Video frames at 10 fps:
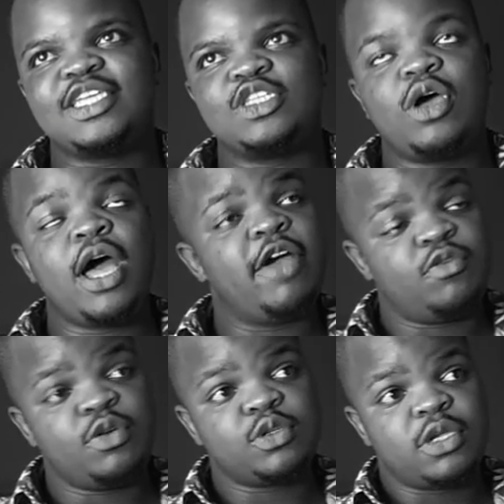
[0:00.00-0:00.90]
So I've
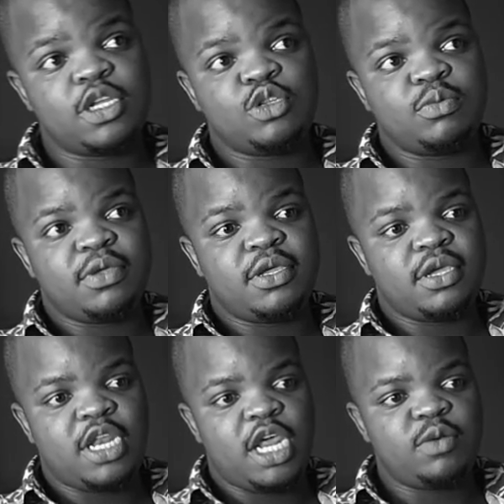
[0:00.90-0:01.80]
always wanted to be
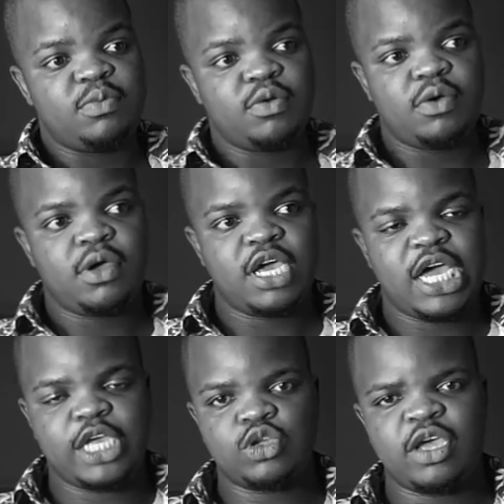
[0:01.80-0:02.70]
an entrepreneur.
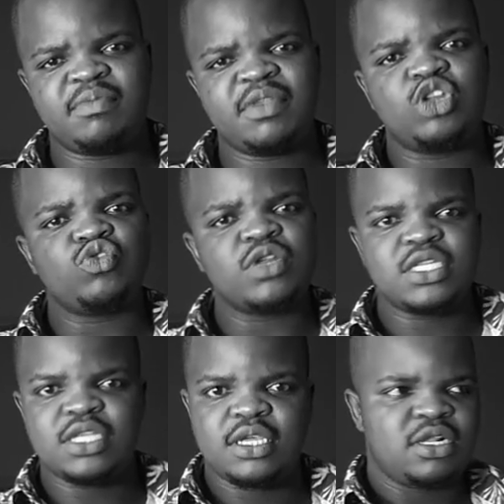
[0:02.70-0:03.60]
So I've been
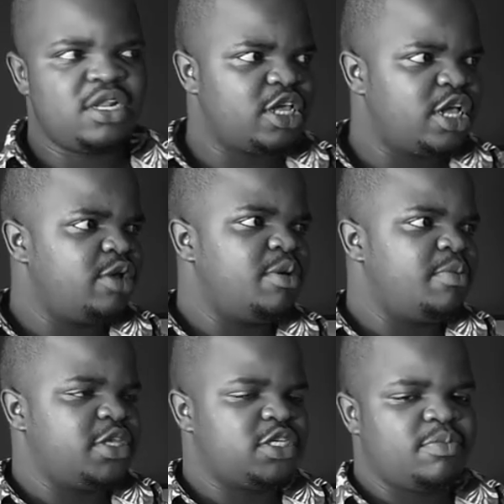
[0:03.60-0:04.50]
reading. Like I
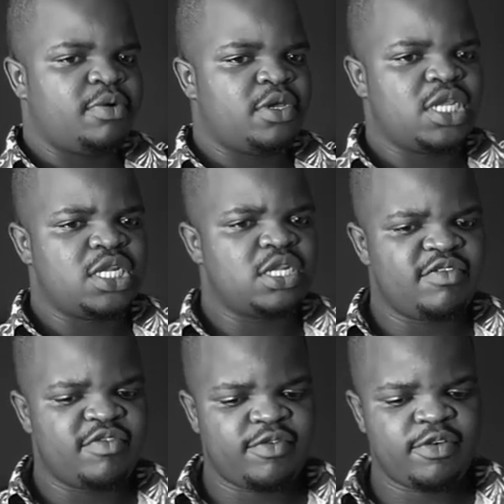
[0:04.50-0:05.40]
remember at some point I didn't
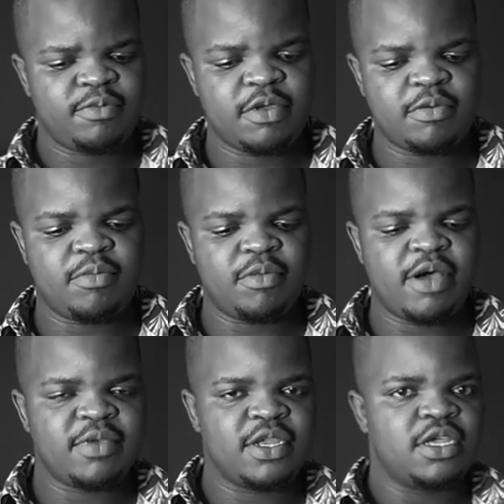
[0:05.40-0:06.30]
have a phone, but my
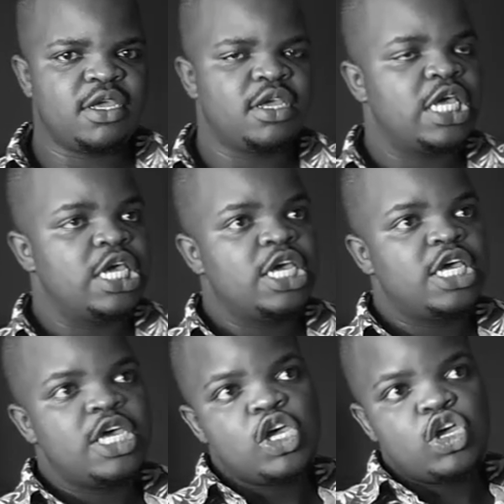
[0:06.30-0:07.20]
mom made
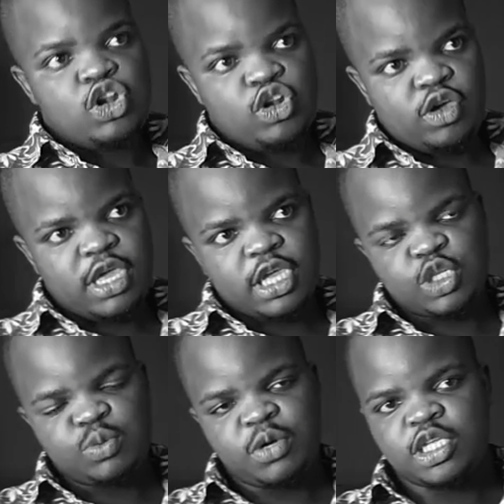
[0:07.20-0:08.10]
a Nokia
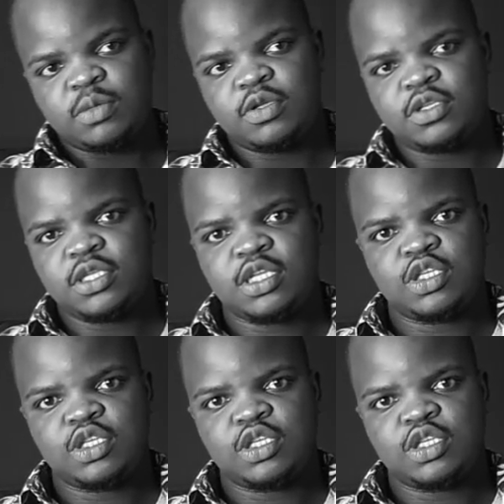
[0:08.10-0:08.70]
Express Music.